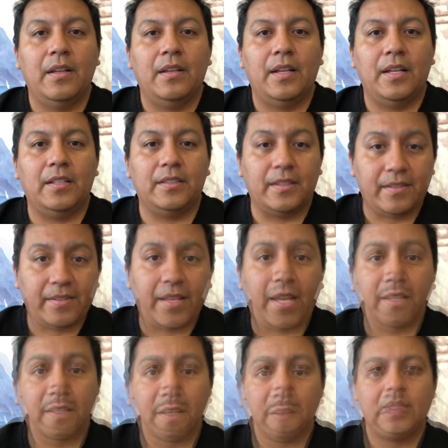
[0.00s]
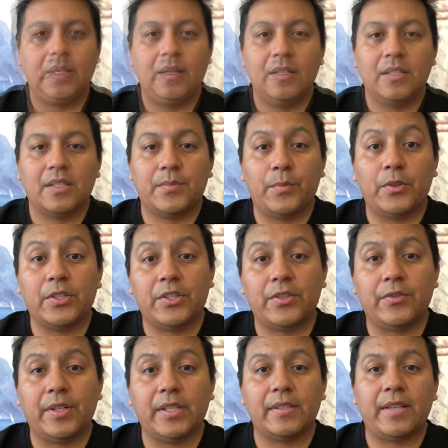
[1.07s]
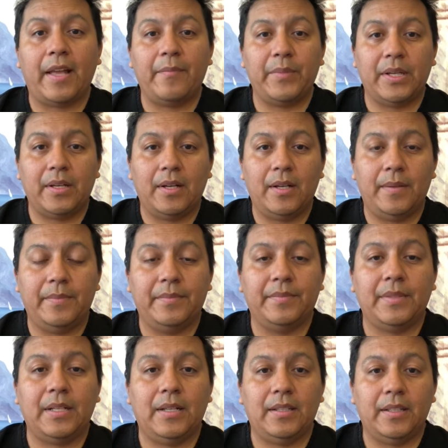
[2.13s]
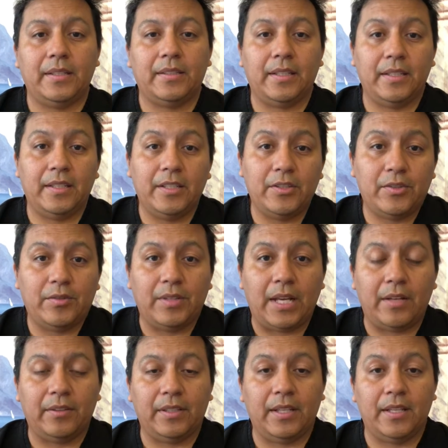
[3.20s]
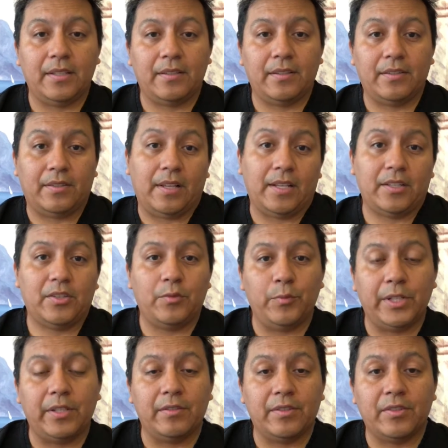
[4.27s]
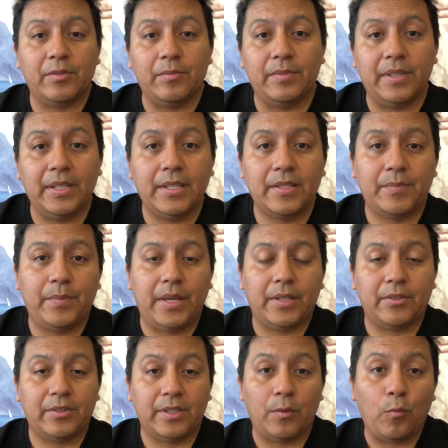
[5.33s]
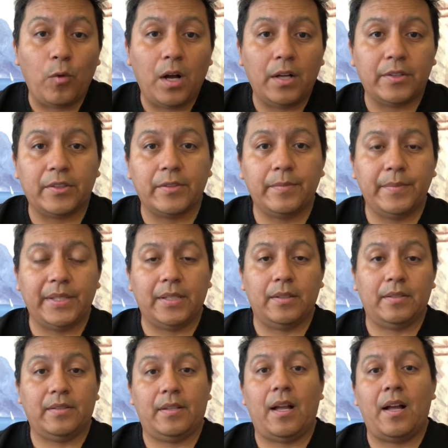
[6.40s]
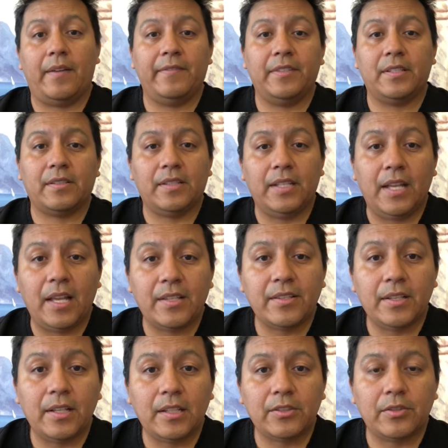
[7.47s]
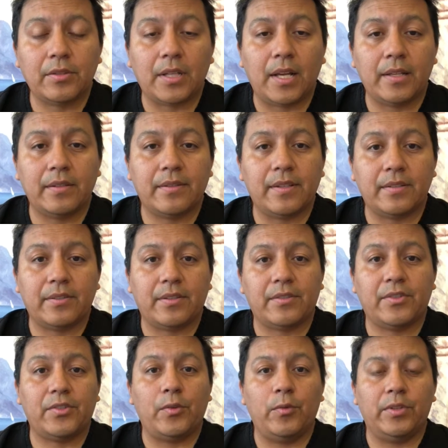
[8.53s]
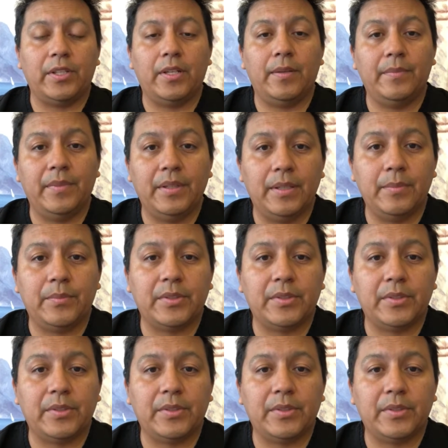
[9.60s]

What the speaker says: And on the side note though, sports drinks have become kind of like the issue nowadays. It's like, should we consume this better than water? Because obviously it has electrolytes such as sodium and